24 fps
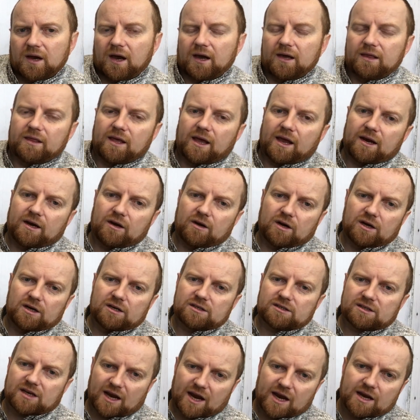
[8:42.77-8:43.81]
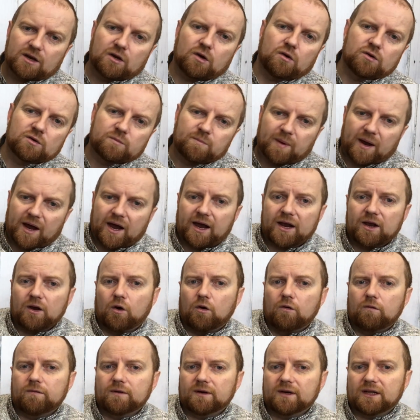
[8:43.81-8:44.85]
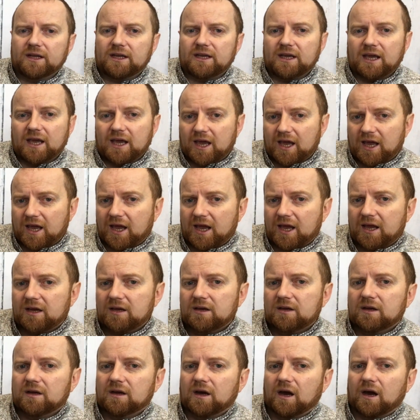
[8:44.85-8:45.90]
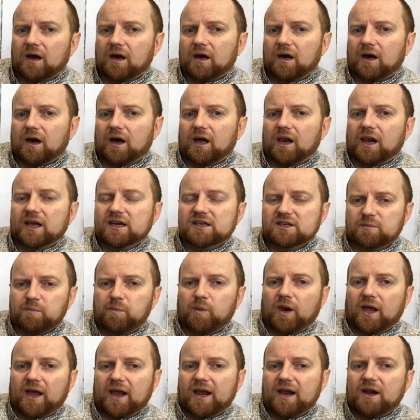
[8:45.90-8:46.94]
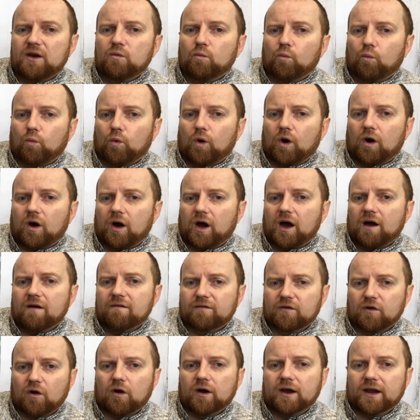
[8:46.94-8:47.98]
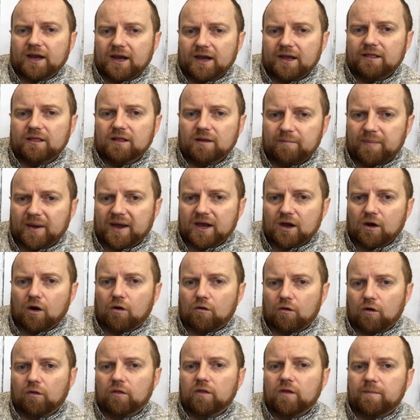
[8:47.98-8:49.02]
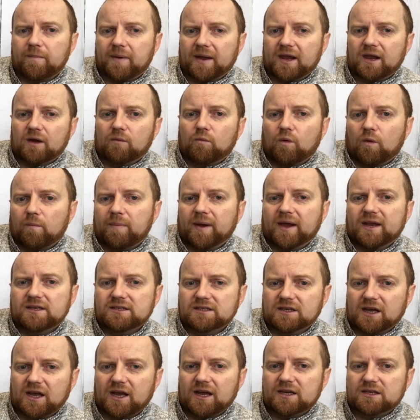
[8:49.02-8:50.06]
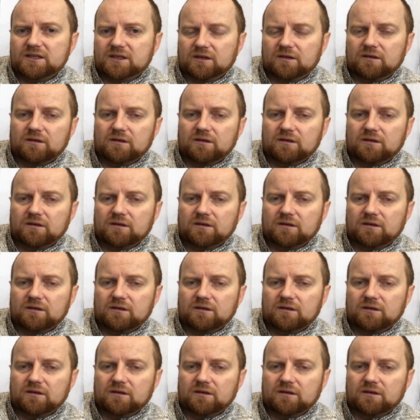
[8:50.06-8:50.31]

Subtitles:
And then as time goes by over the year, I'll explain what I've got in the bait or on the bait and what bait it is.